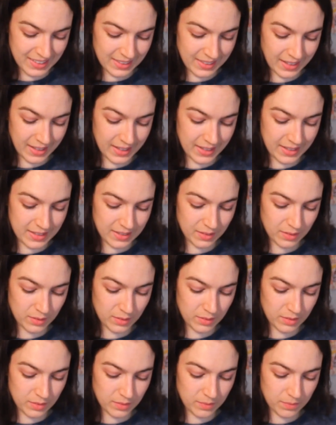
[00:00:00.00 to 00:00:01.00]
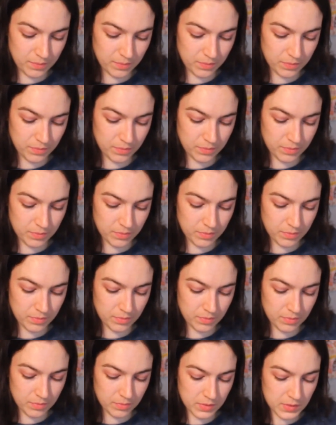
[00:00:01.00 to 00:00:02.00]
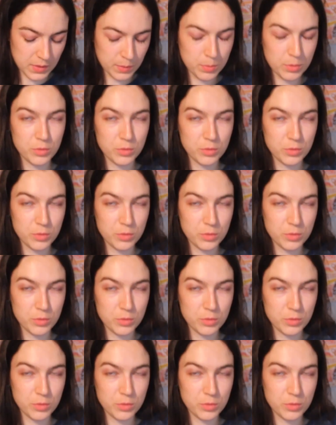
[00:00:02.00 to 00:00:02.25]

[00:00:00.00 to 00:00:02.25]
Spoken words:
Like, to